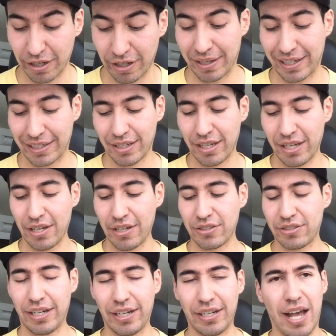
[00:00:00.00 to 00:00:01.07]
I don't recall that, but
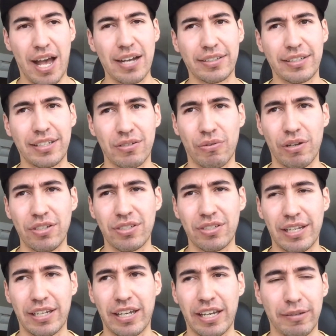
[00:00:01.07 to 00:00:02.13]
he's saying
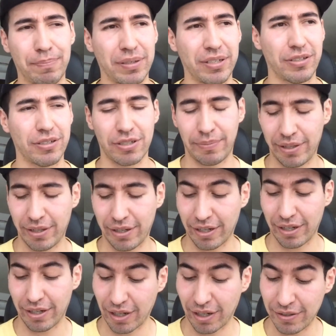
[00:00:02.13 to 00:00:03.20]
acting rich, like
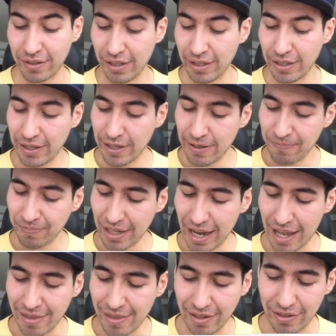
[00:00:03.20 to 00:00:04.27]
helping your community around.
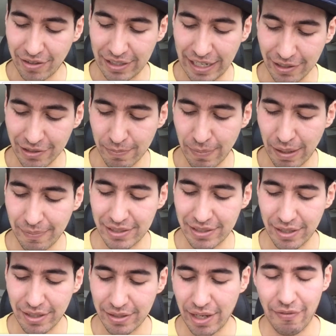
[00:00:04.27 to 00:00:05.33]
And then the
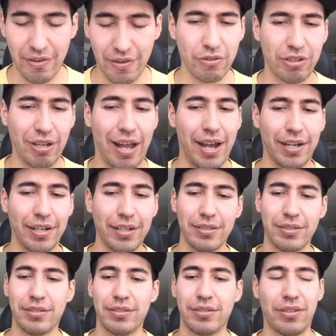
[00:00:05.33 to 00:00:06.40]
10th commandment is never
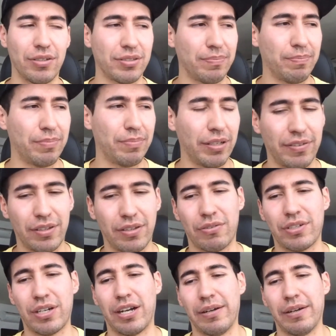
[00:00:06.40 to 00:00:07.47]
retire. He
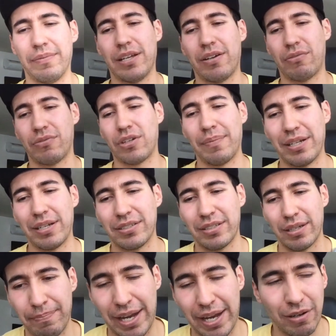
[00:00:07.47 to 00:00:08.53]
doesn't believe in the retirement. Like
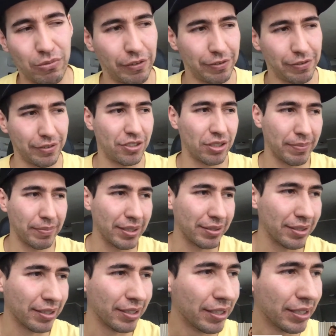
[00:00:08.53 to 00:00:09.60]
retirement is a made-up word
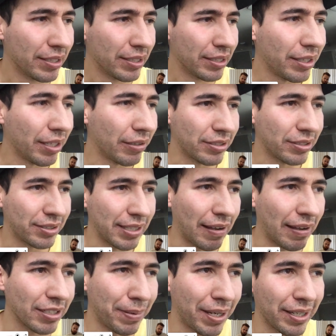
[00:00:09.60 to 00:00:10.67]
from the Germans
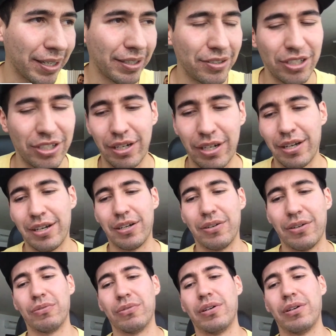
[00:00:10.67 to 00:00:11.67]
that was established by the